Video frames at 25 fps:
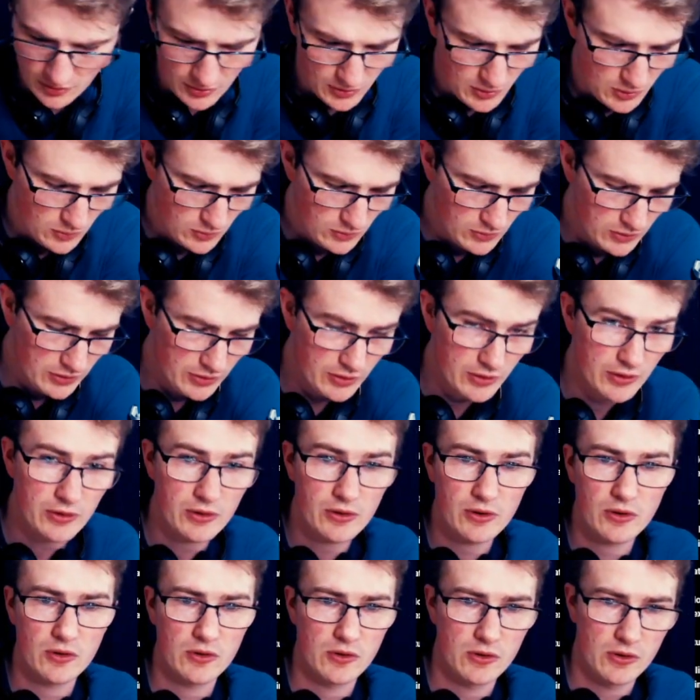cooler,
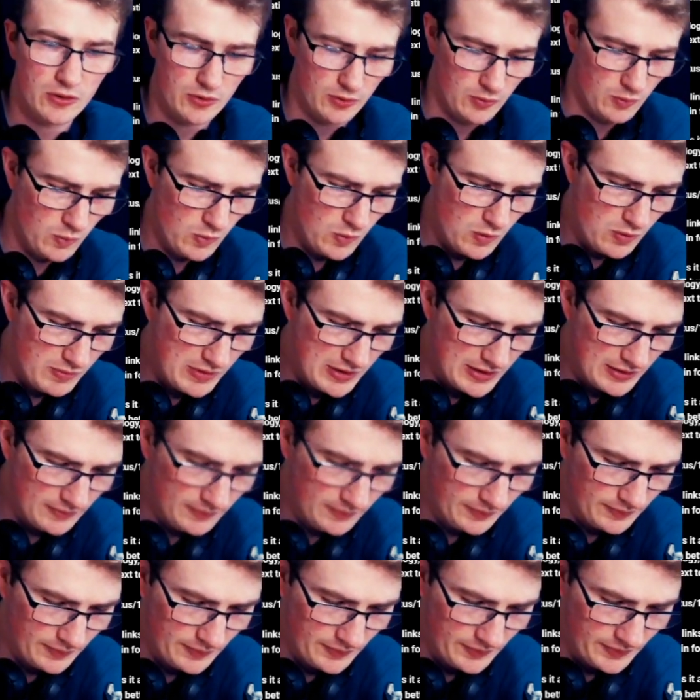or warmer.
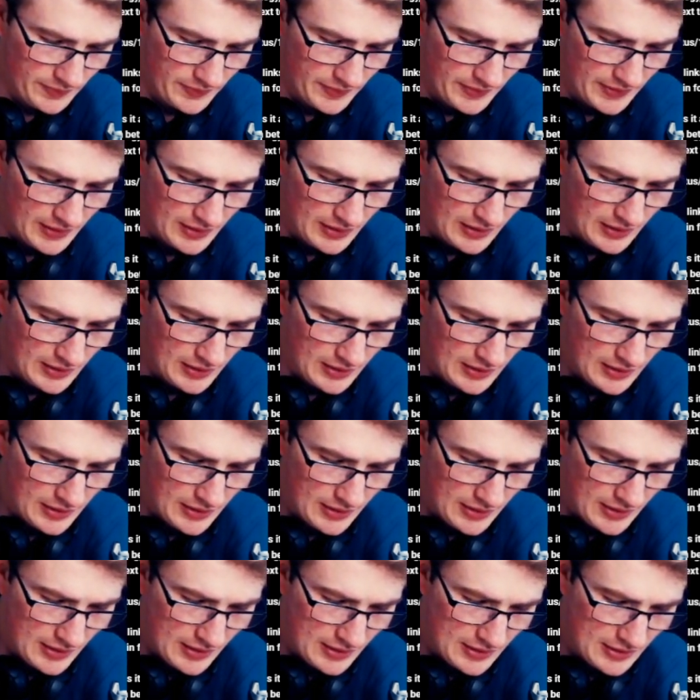
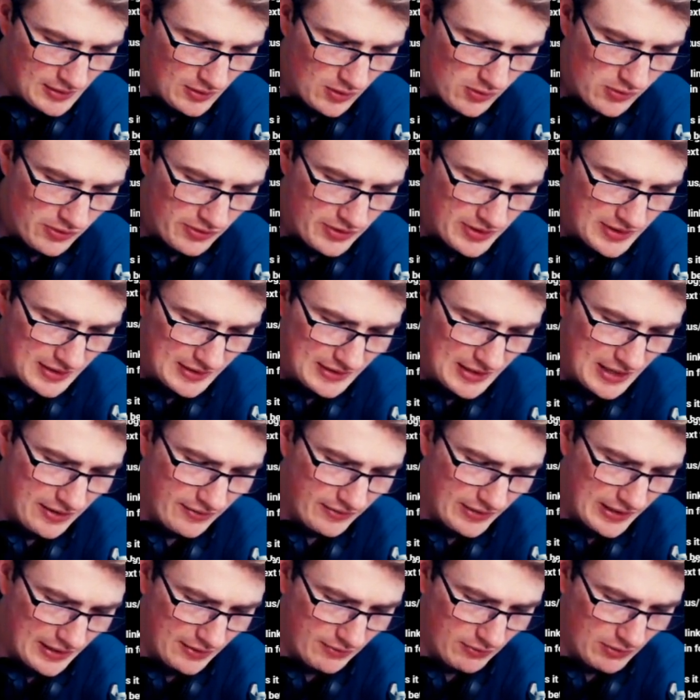It's all this kind of
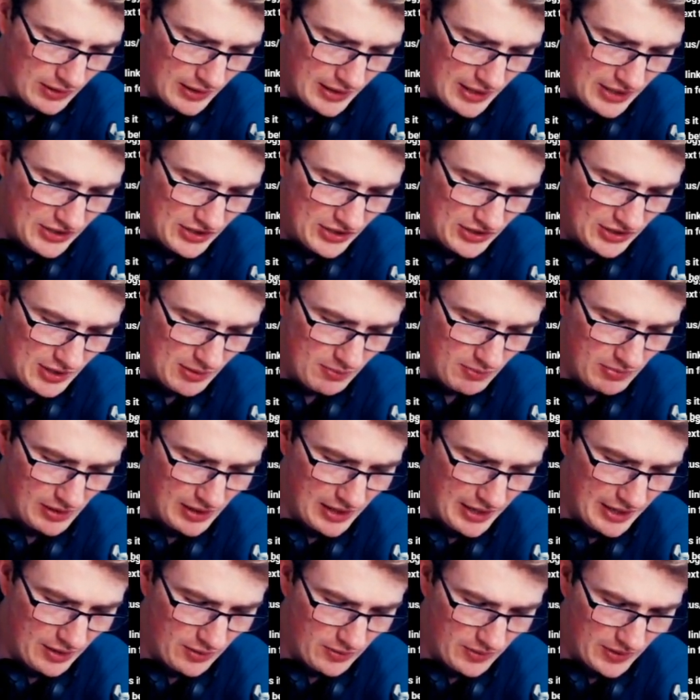like relationship
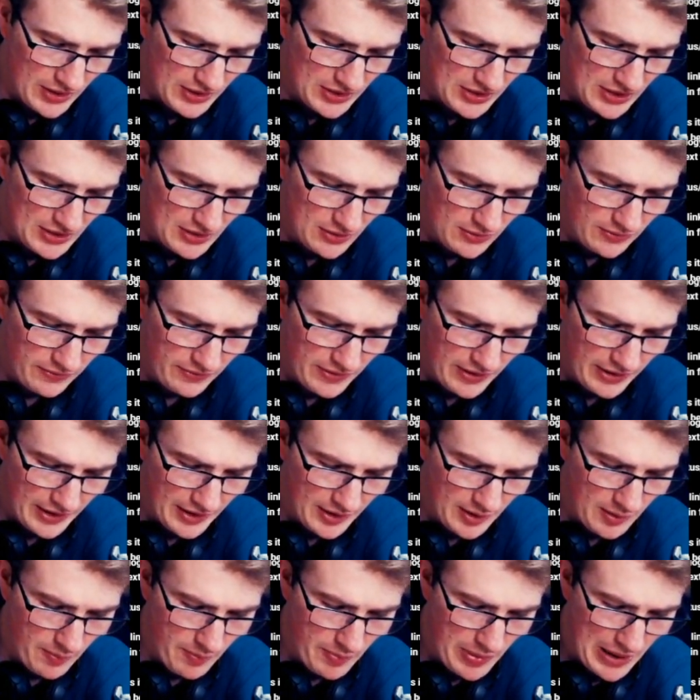language. It's all very
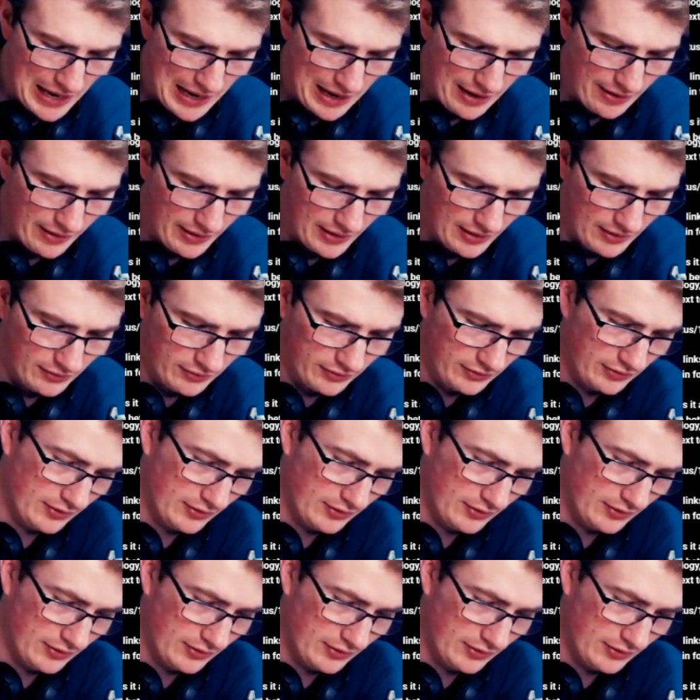comparative.